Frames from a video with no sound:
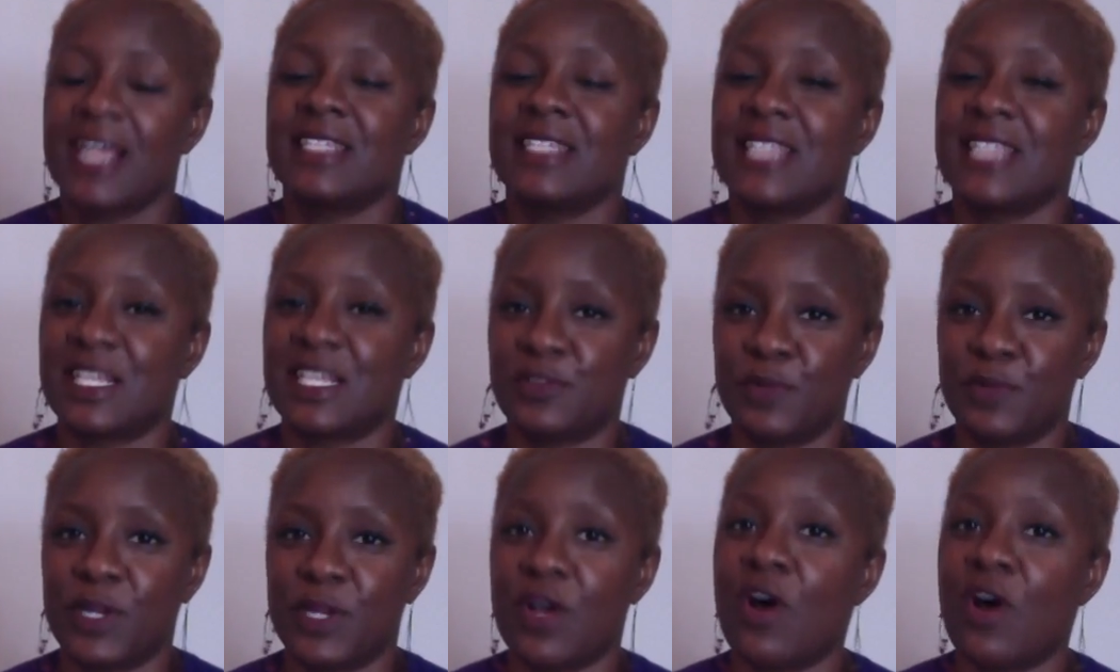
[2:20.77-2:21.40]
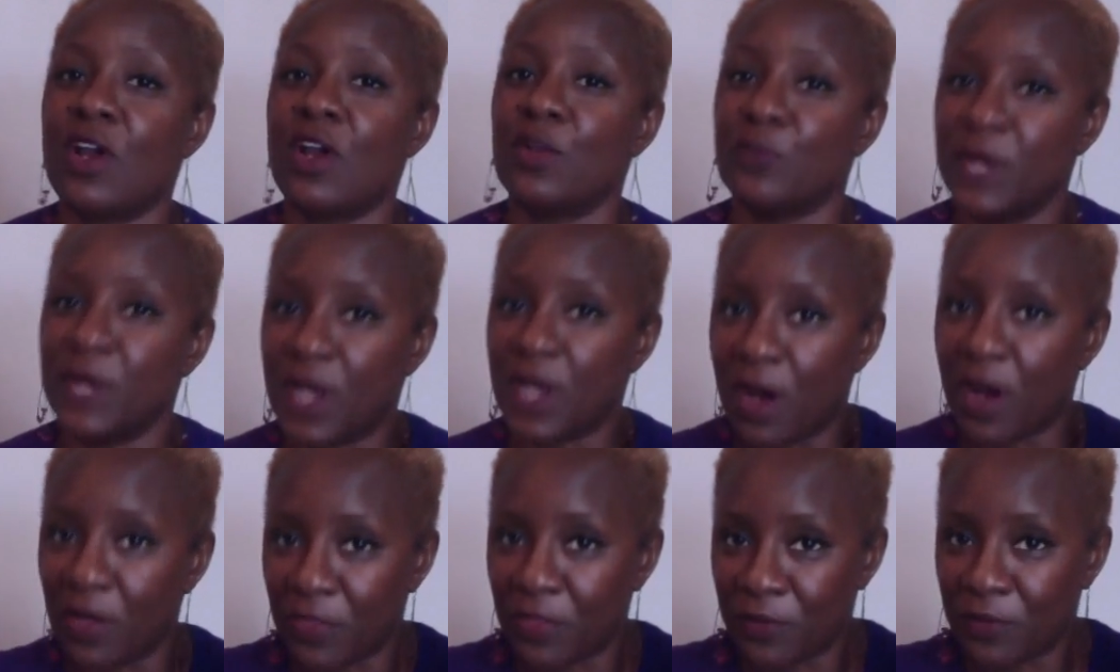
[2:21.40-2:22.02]
Because that's what we call them. We
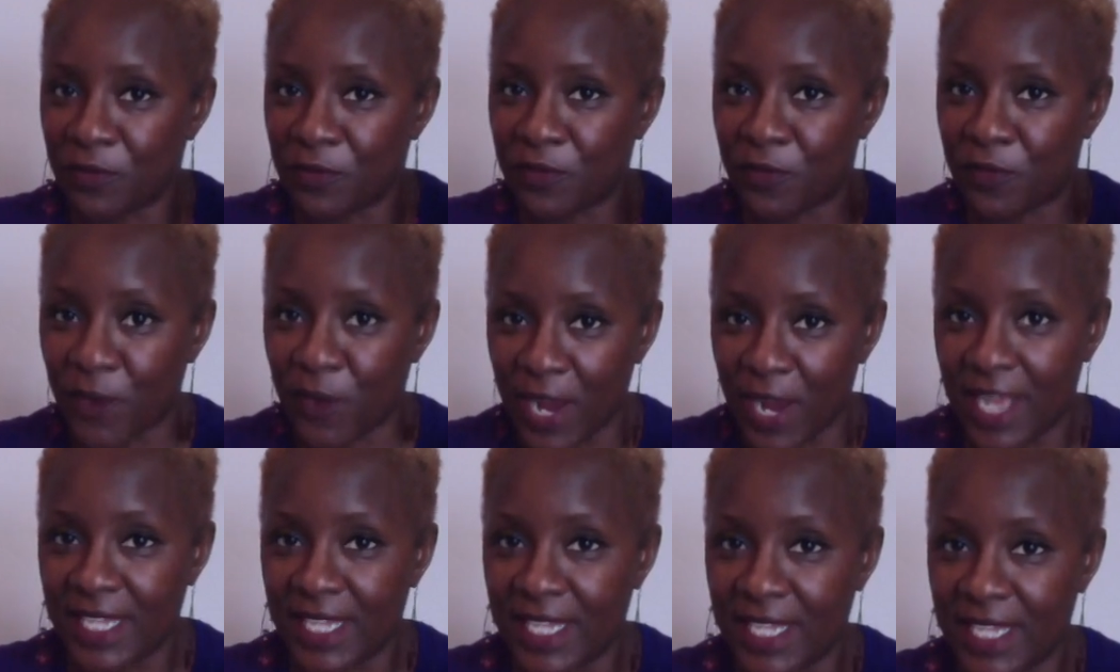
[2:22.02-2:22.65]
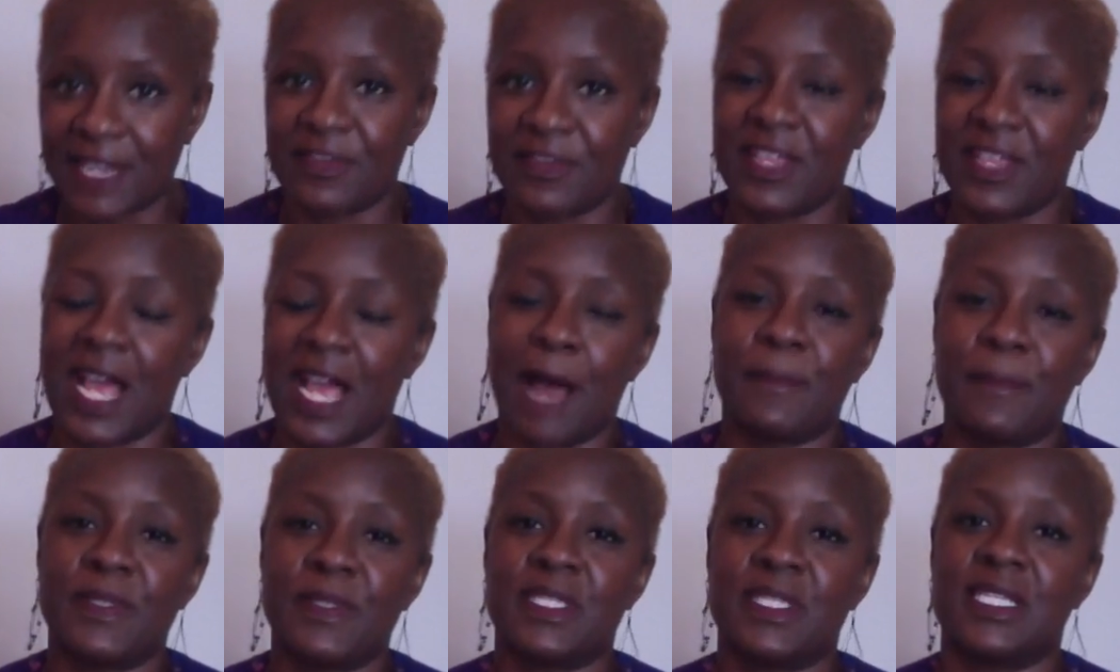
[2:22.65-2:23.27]
call them friends of the
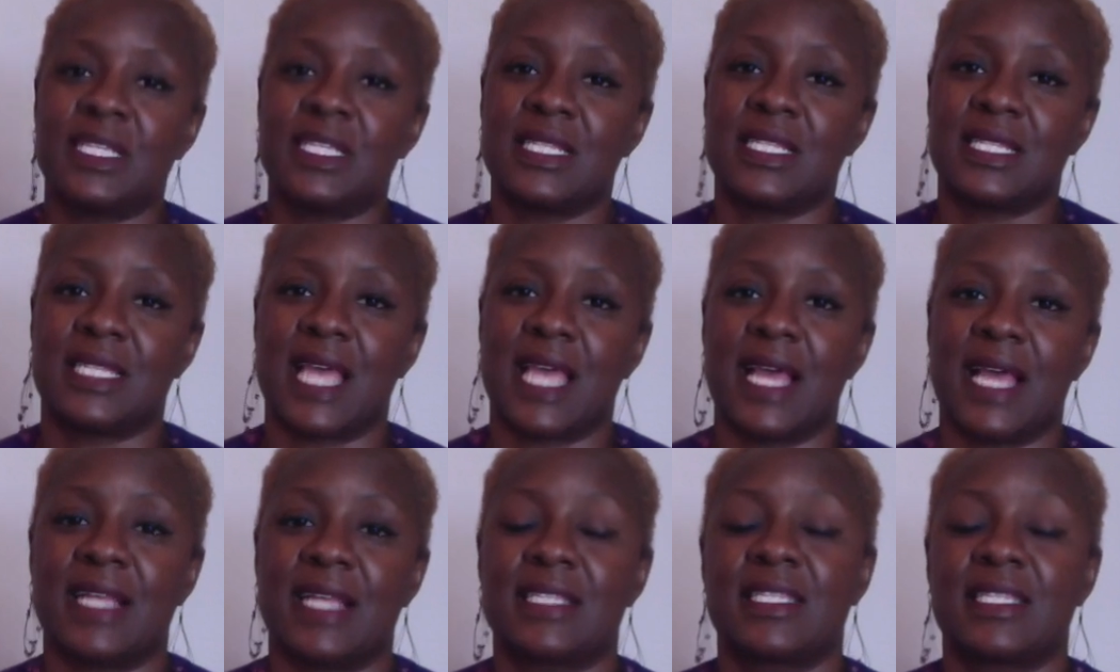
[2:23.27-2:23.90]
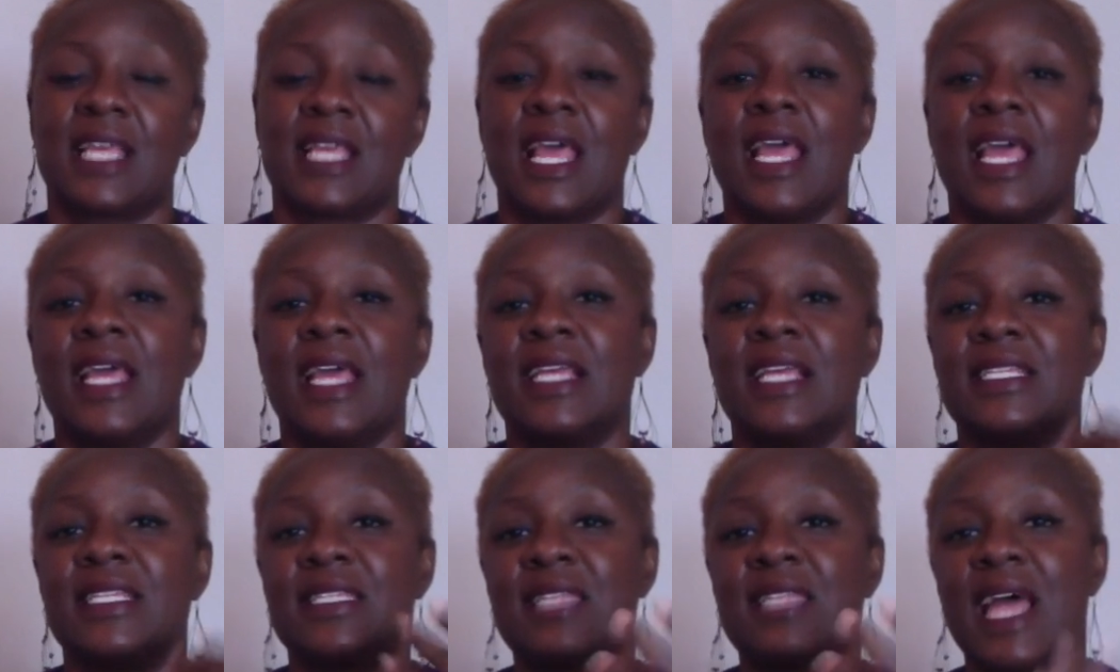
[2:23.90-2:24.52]
opposite sex,
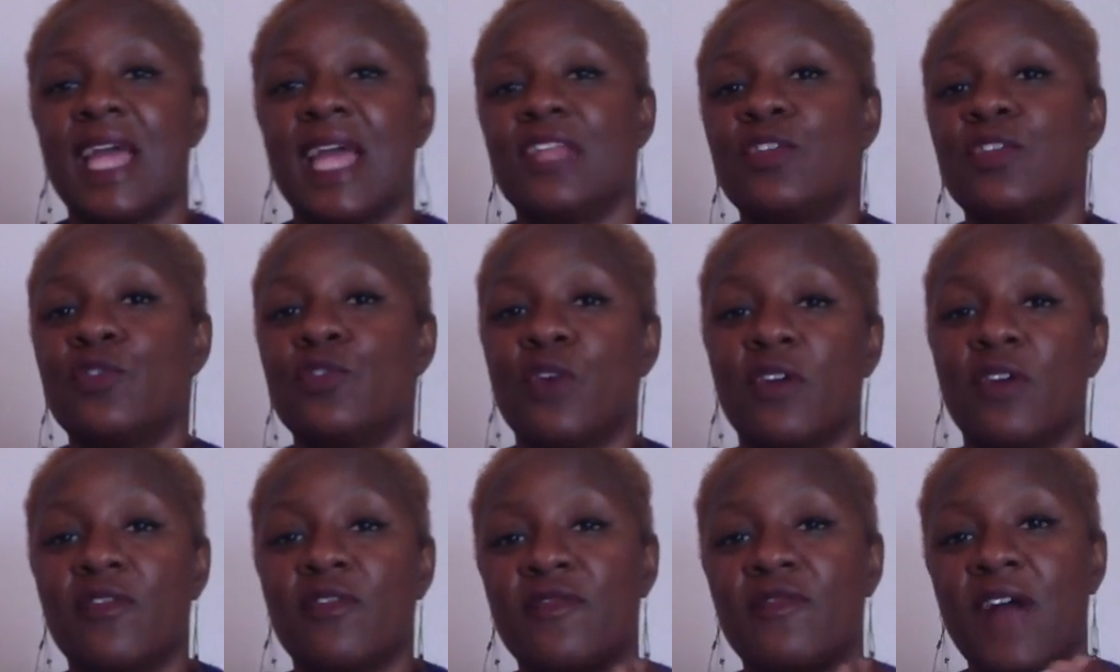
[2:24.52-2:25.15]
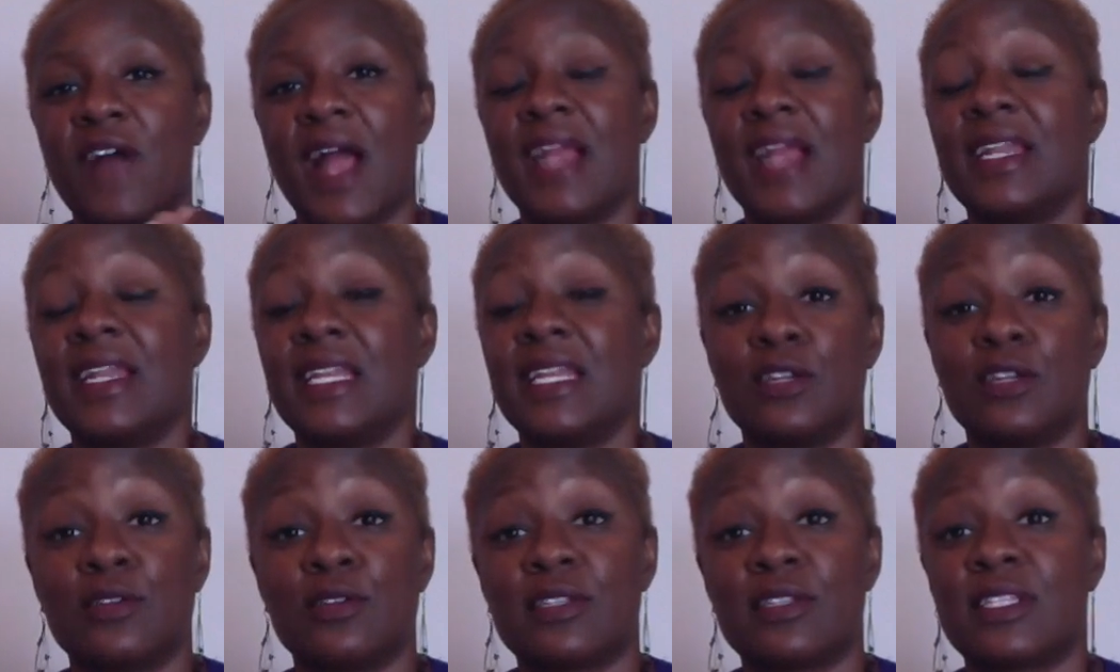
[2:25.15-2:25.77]
is that you are
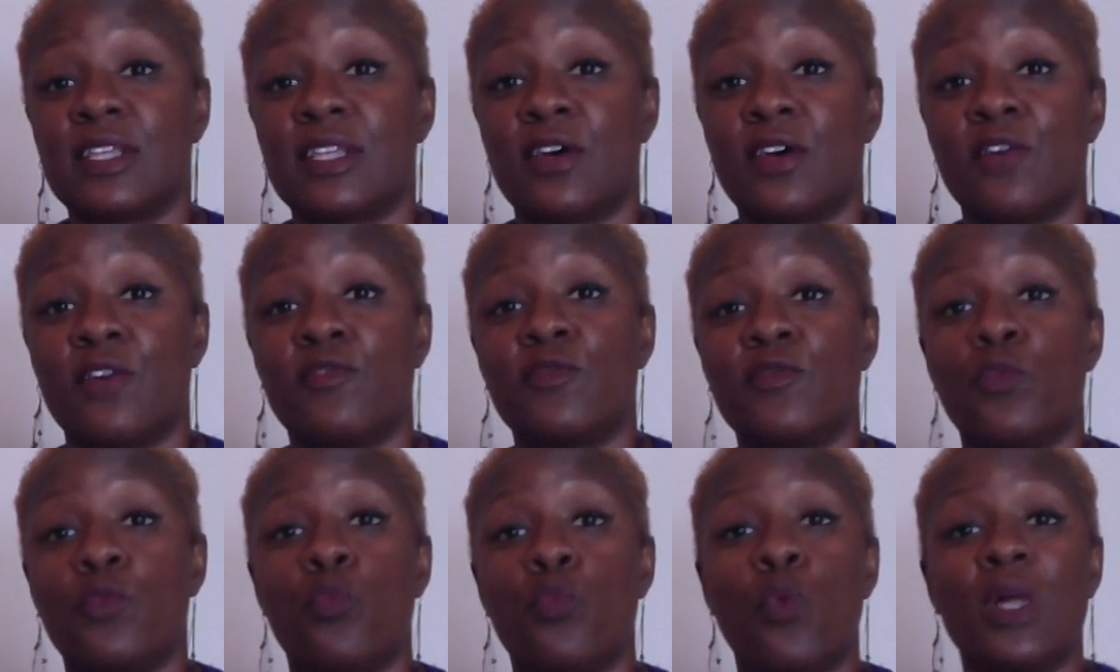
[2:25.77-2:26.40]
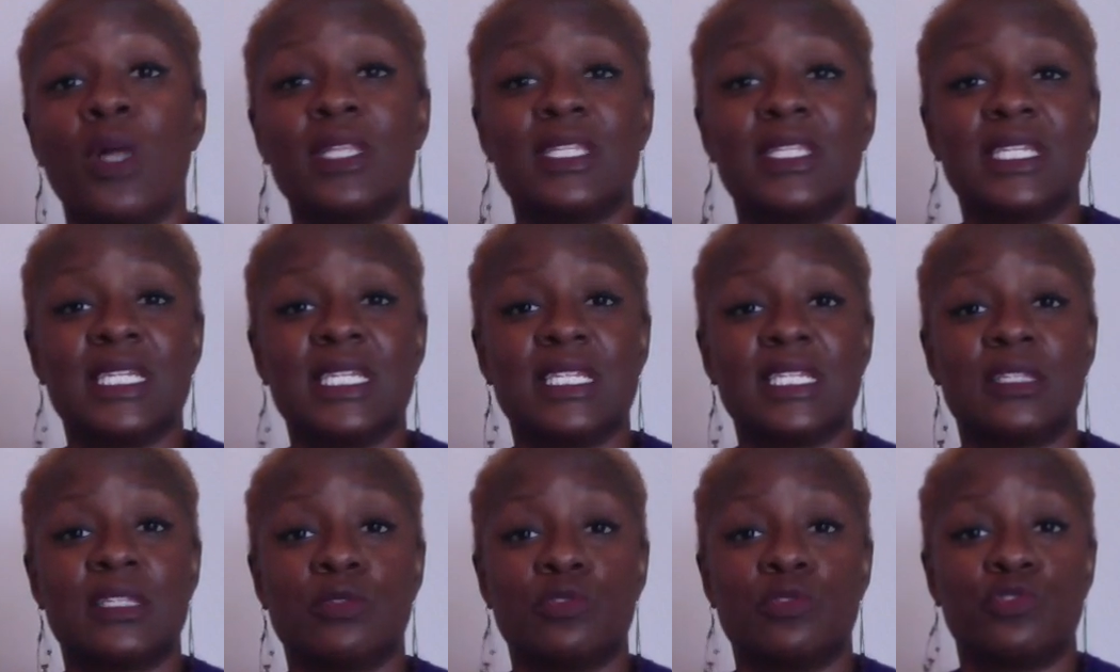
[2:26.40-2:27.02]
finding yourself
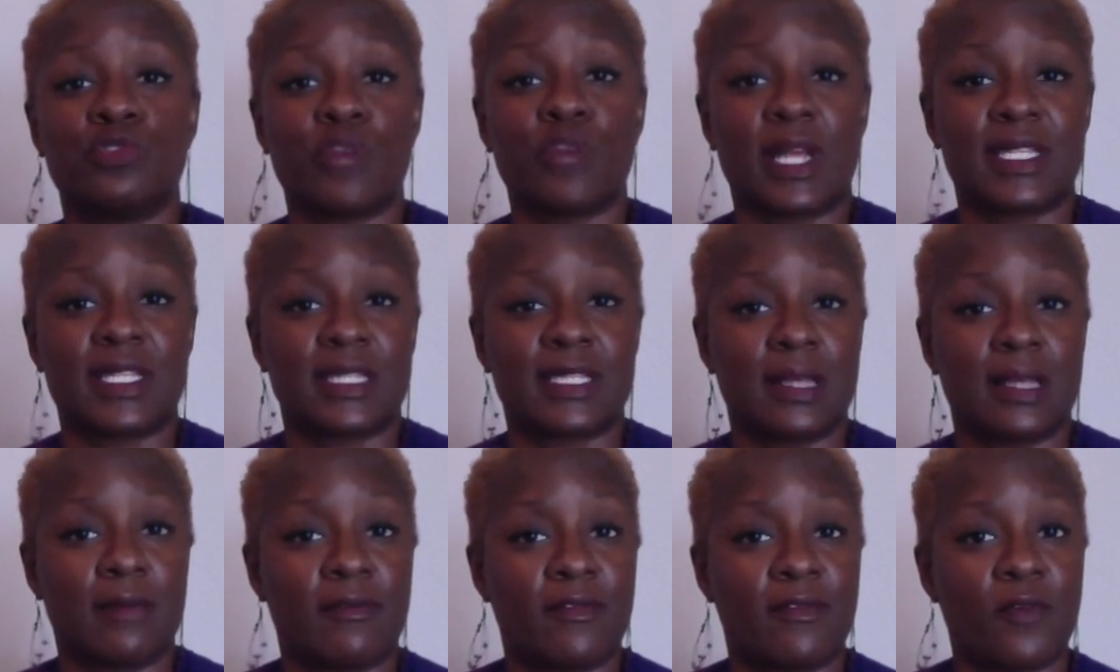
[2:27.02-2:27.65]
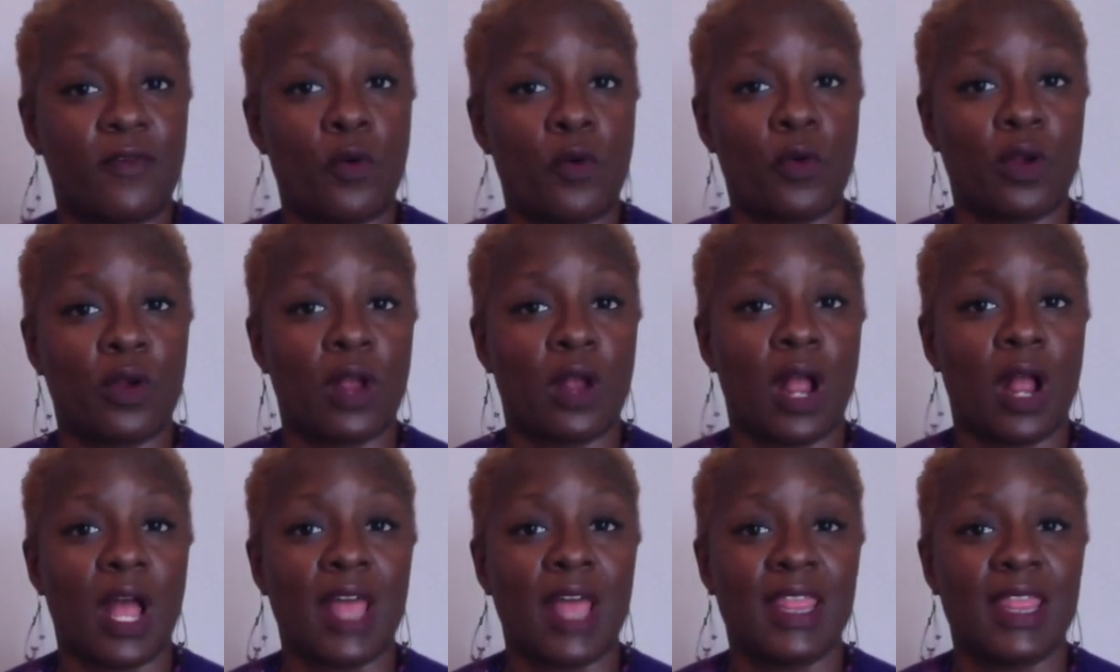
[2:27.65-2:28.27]
wanting to dress up
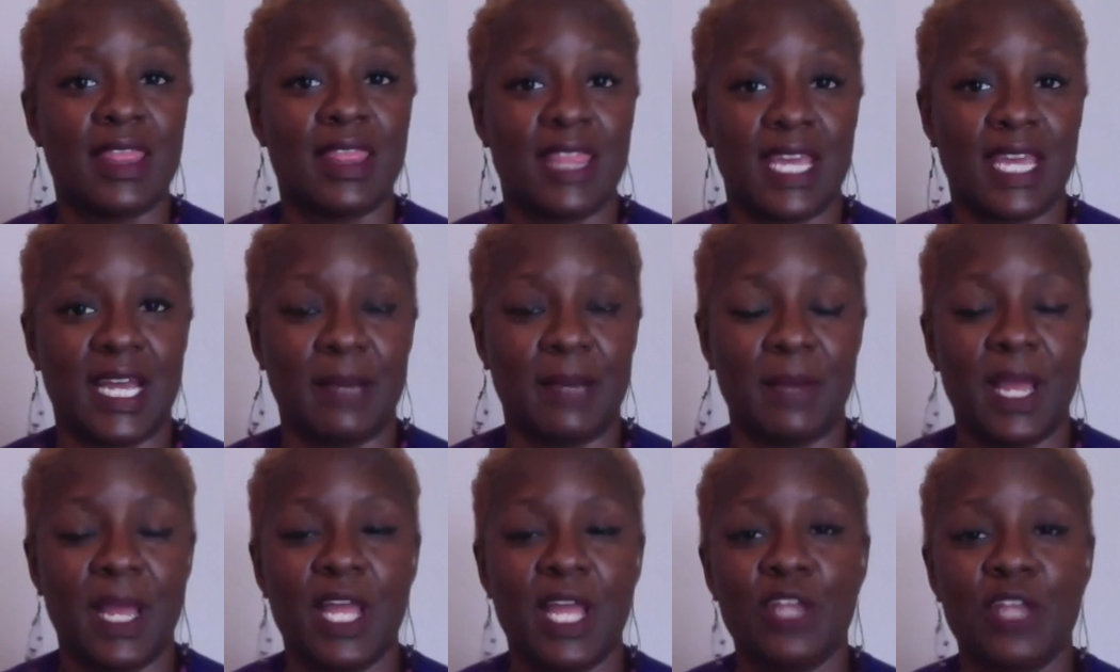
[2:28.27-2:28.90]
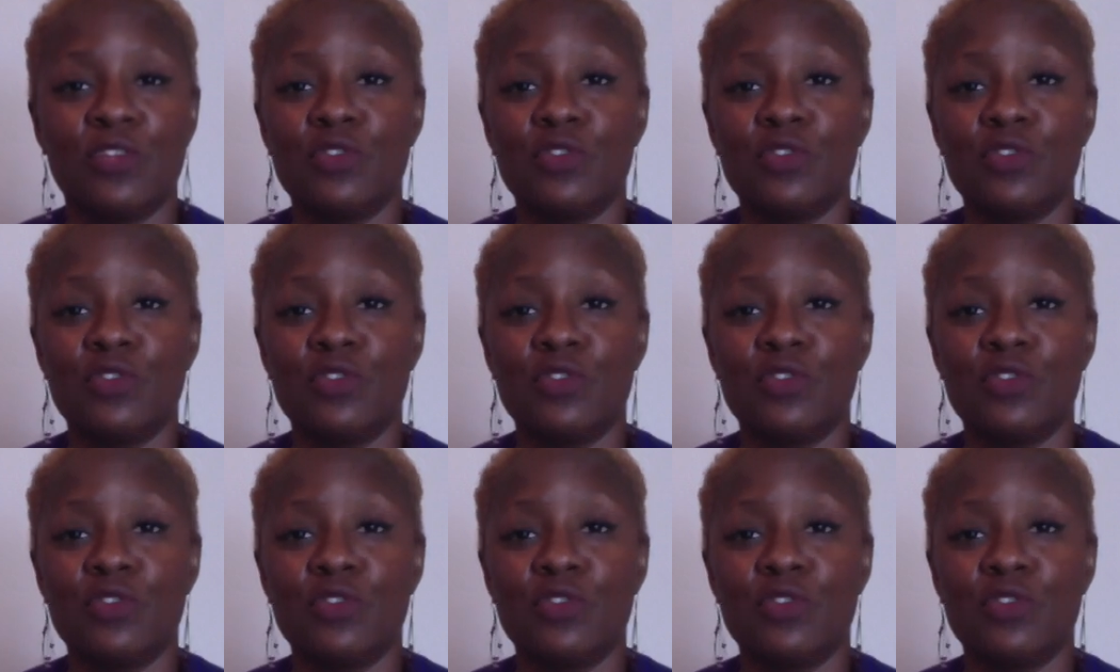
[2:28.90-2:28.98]
for them.